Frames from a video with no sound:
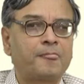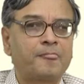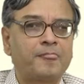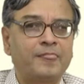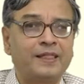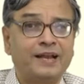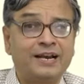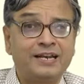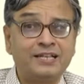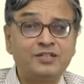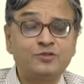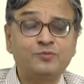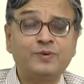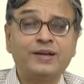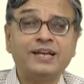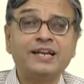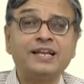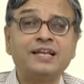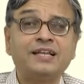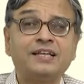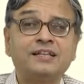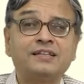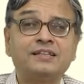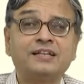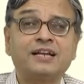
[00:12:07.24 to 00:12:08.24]
That is
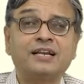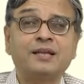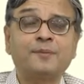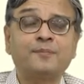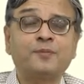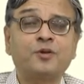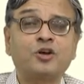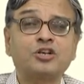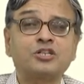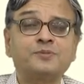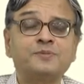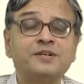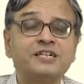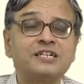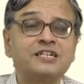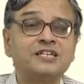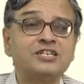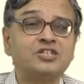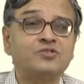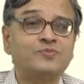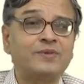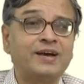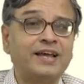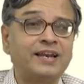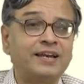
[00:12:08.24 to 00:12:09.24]
why that approximation
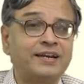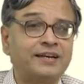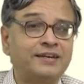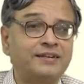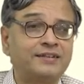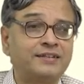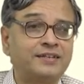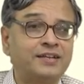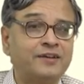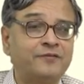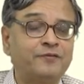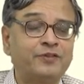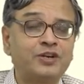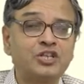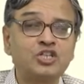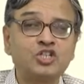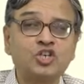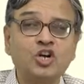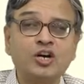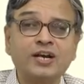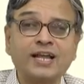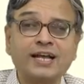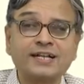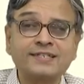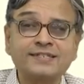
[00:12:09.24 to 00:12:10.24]
is valid. If it is
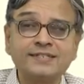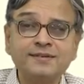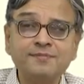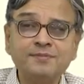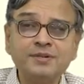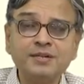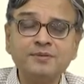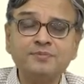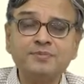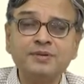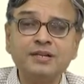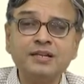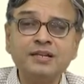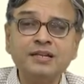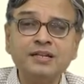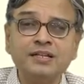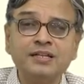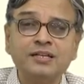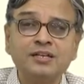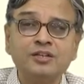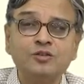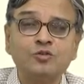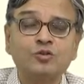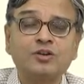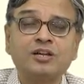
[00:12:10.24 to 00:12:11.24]
not acceptable,
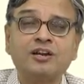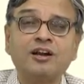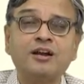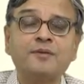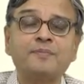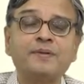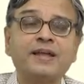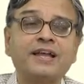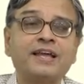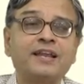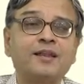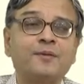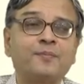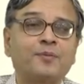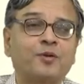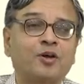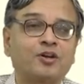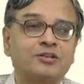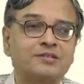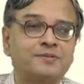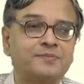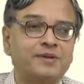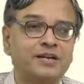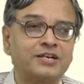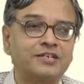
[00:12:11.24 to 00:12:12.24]
you cannot make an
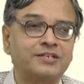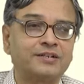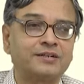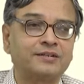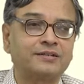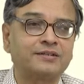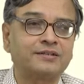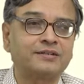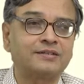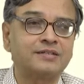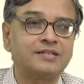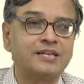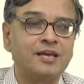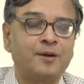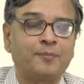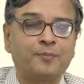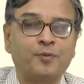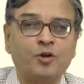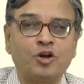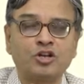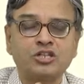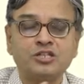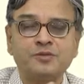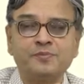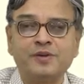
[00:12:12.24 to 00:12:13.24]
approximation. The
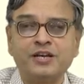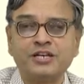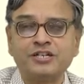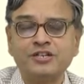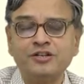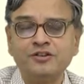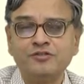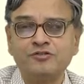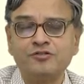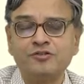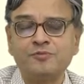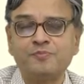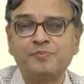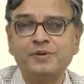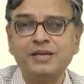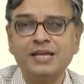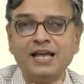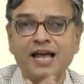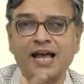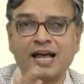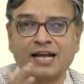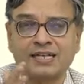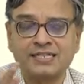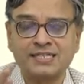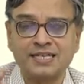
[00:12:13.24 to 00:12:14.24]
approximation should be
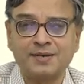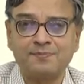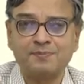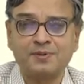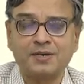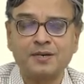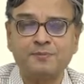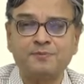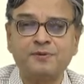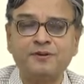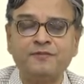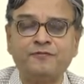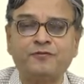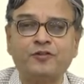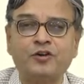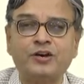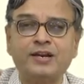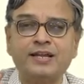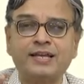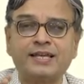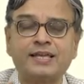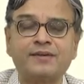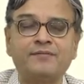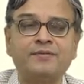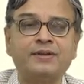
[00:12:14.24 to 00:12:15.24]
acceptable for a
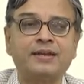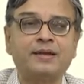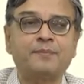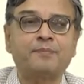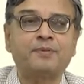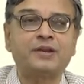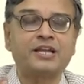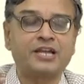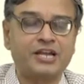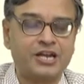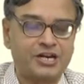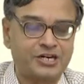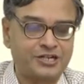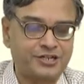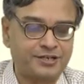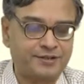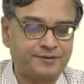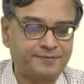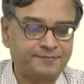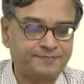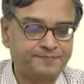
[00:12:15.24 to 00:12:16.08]
given application.